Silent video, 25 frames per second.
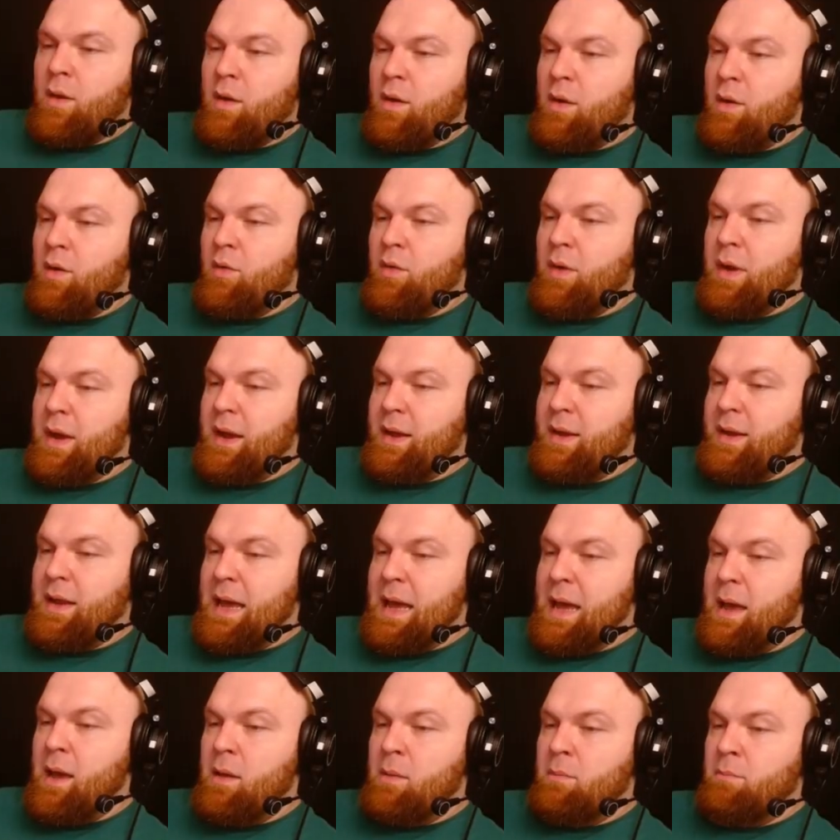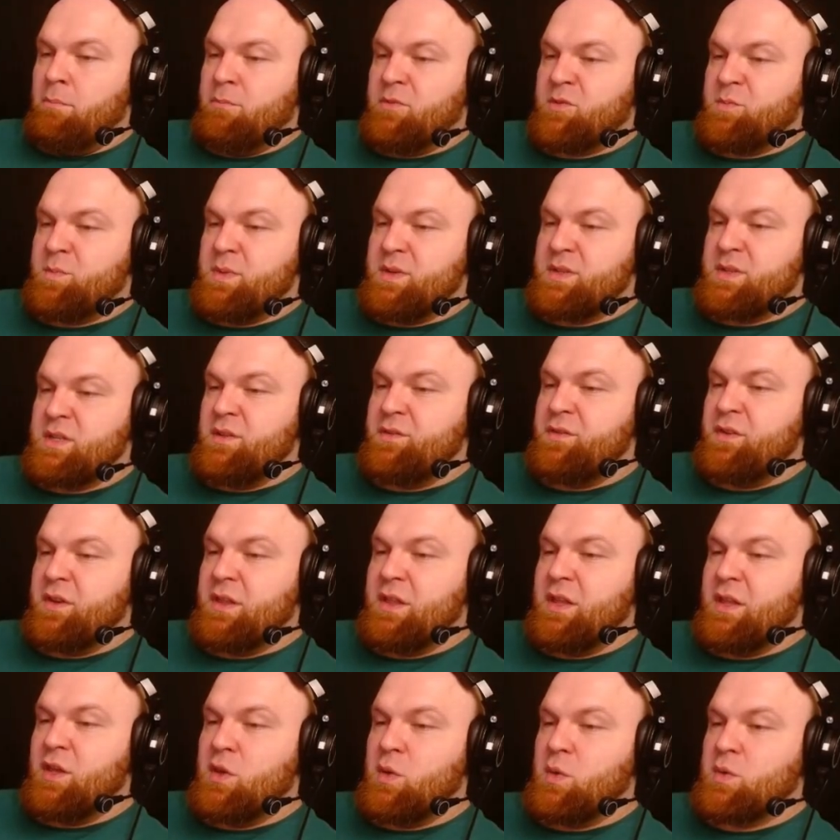Alright, I'm
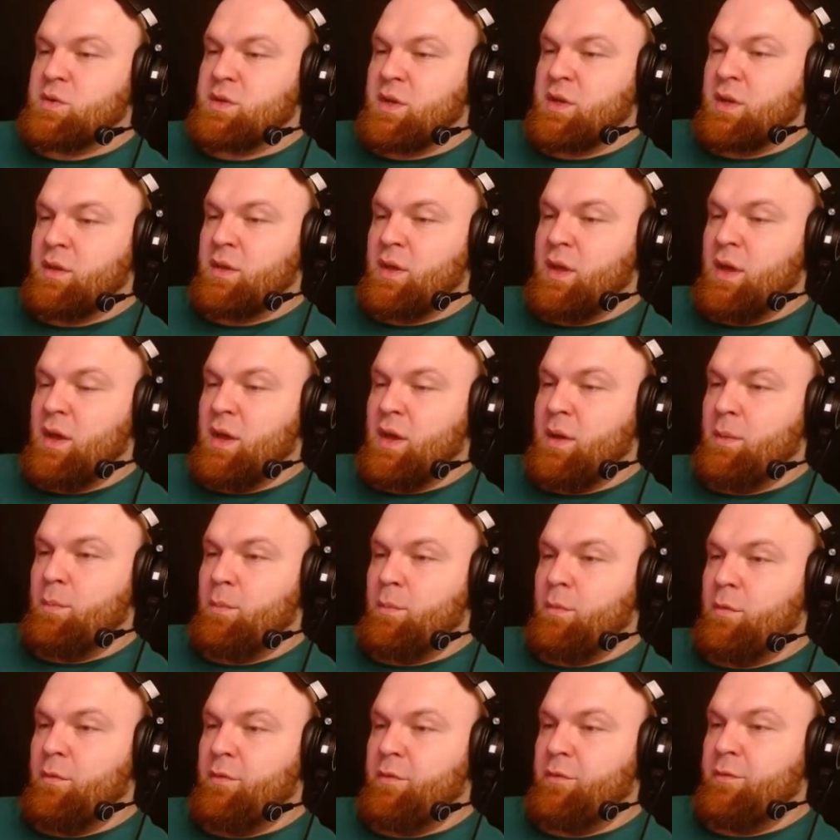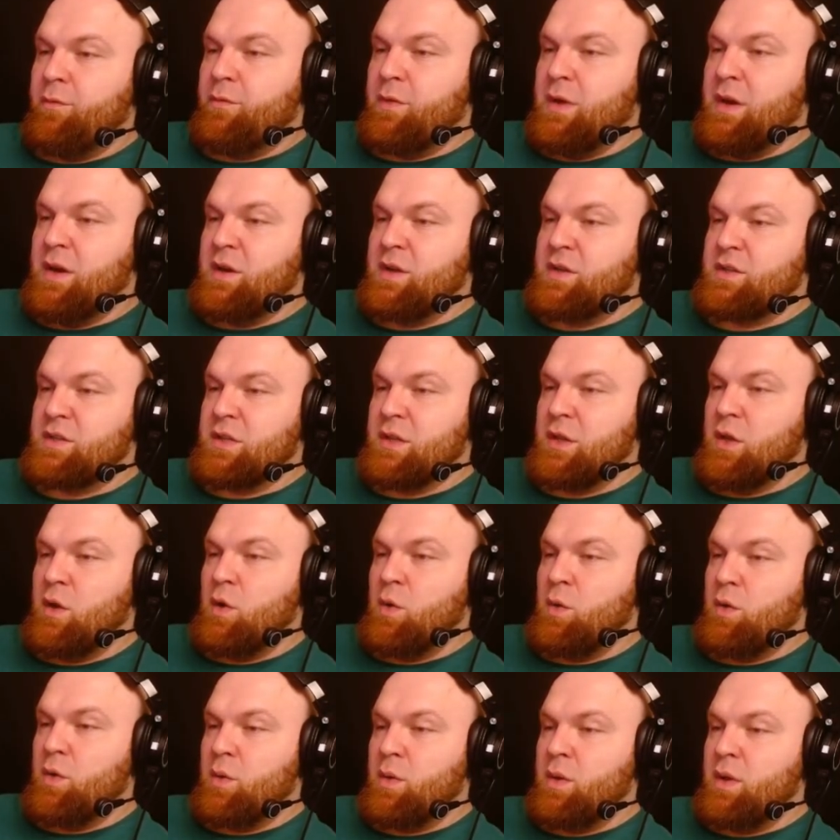specifically using the very
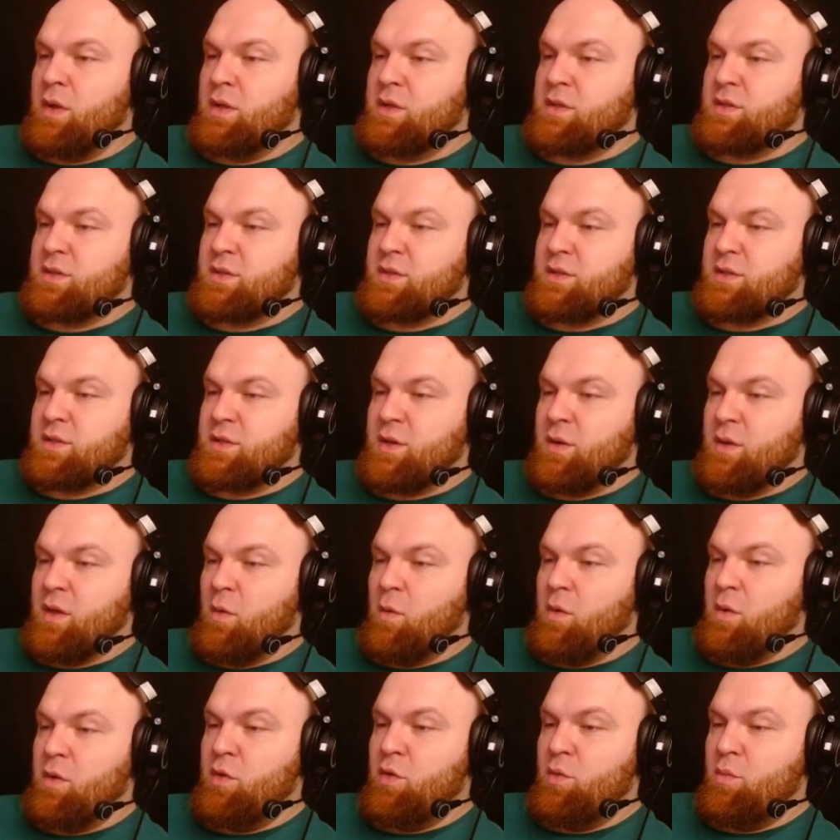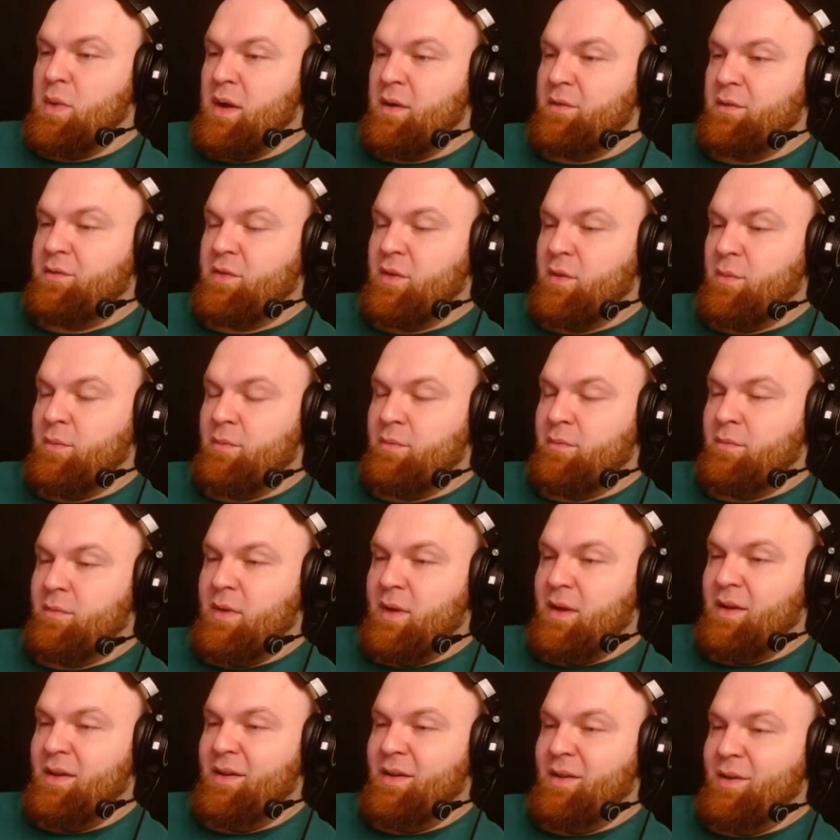slow units so that when you buff them
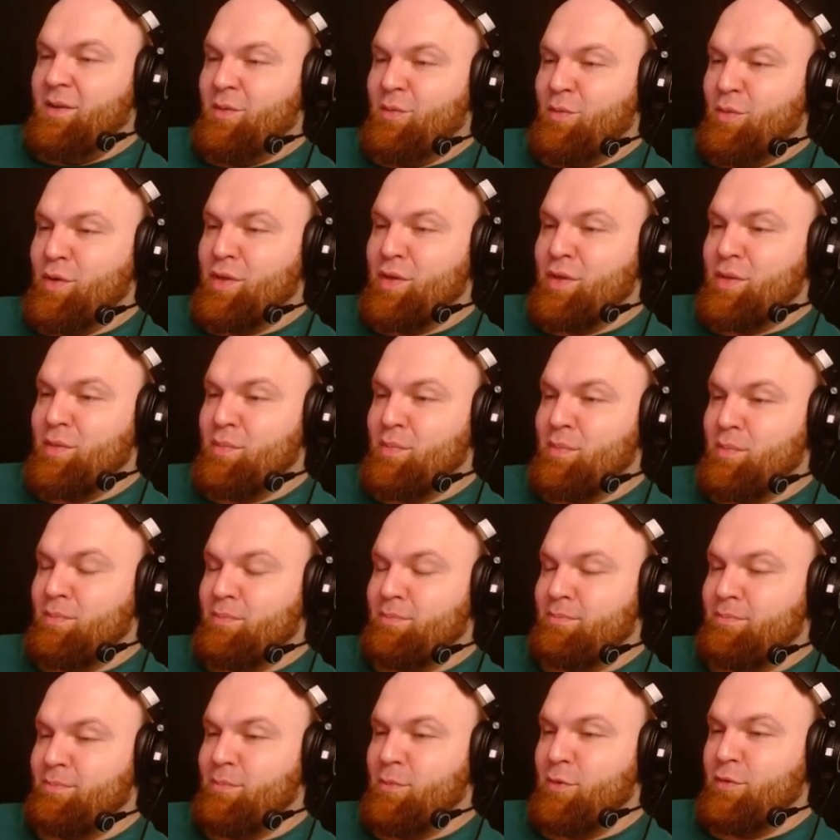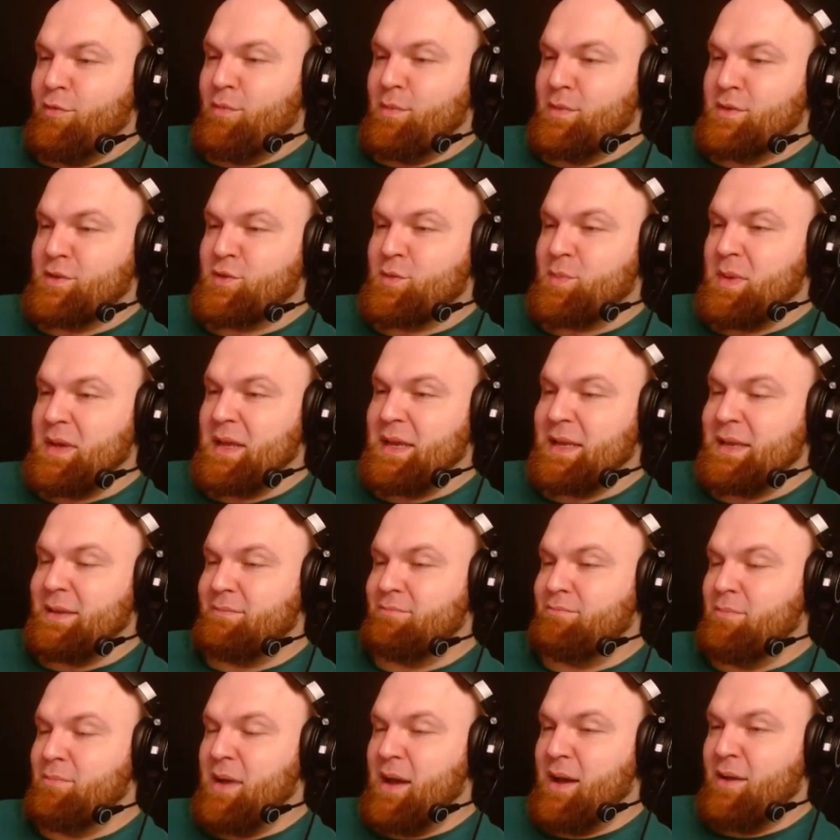with movement speed
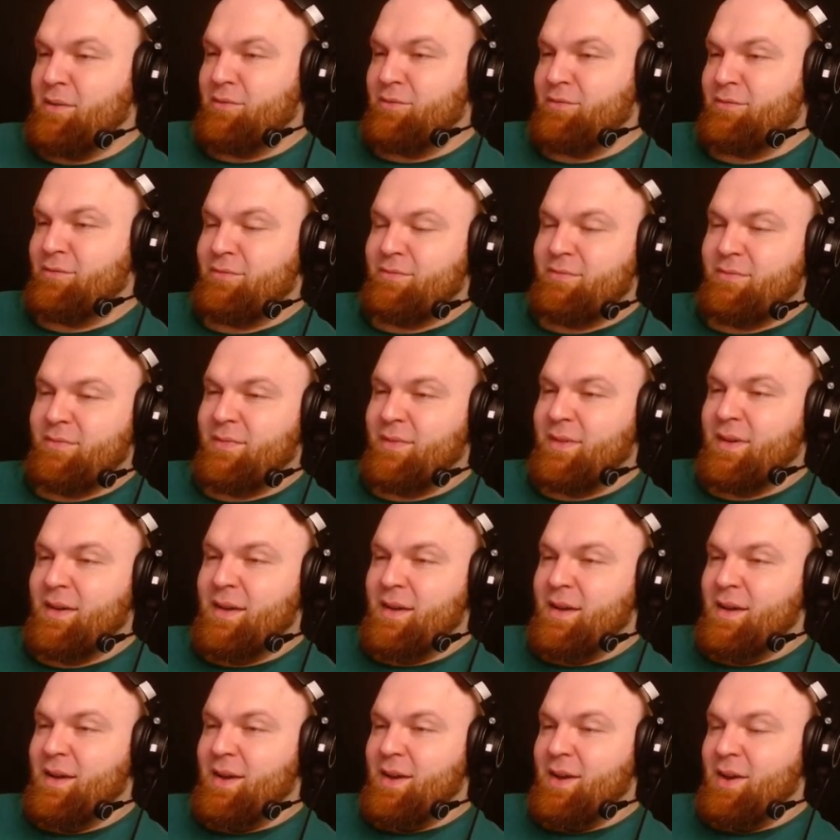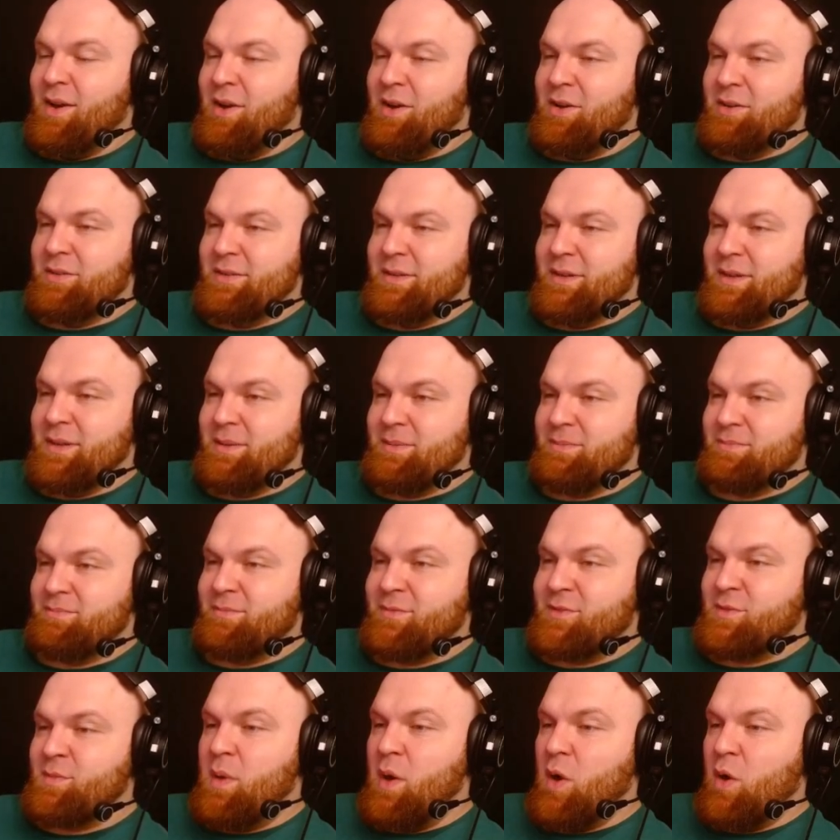buff on
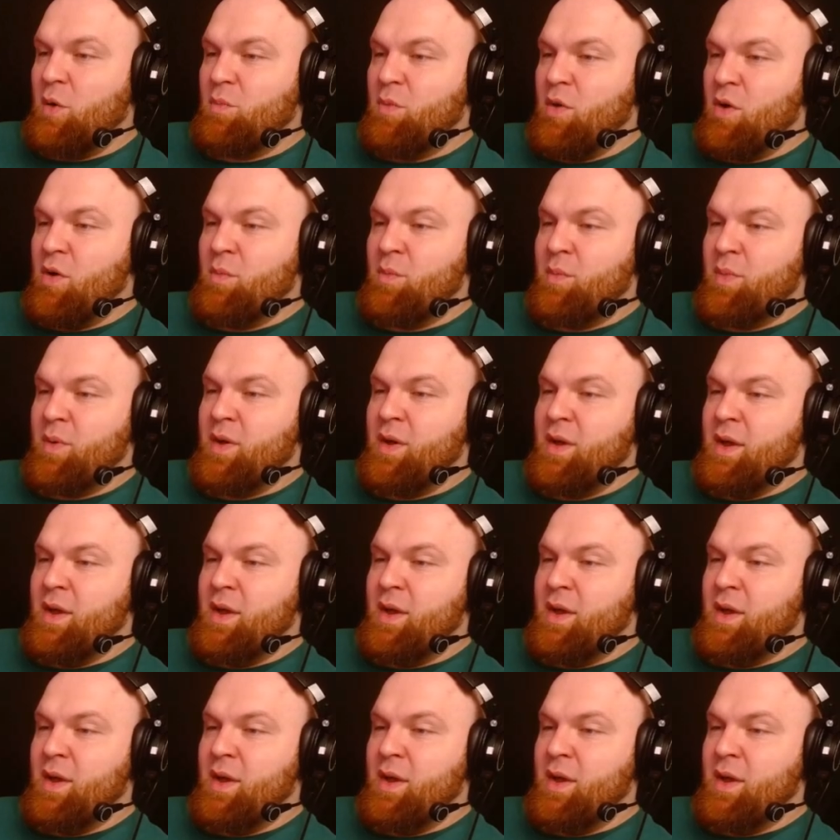Smoke Bomb,